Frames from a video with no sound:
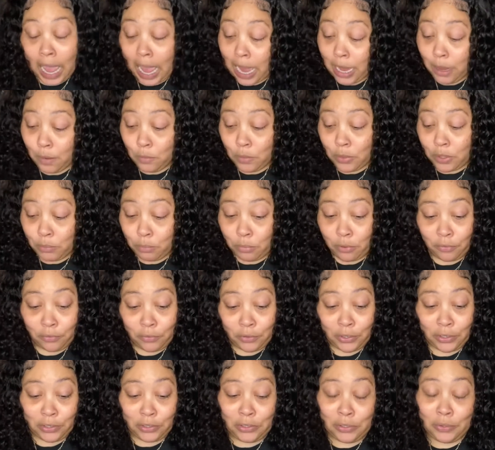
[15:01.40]
would
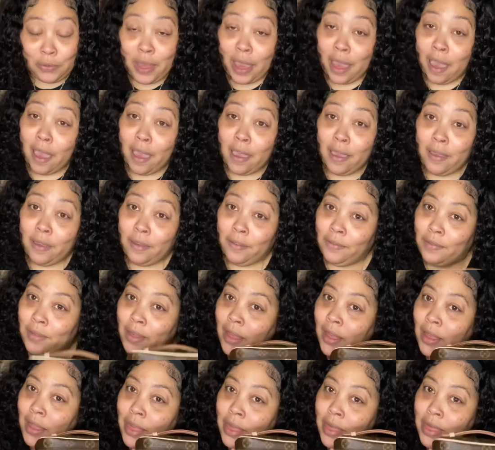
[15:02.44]
prefer to have
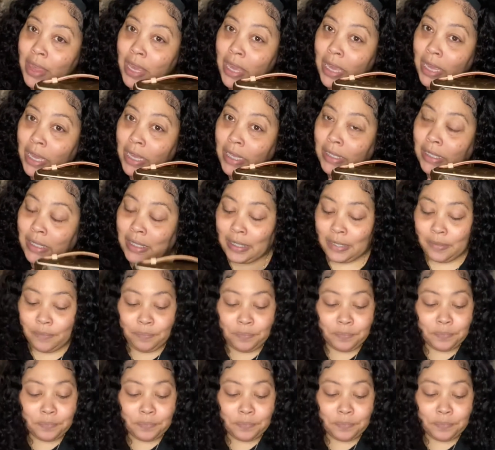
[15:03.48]
this.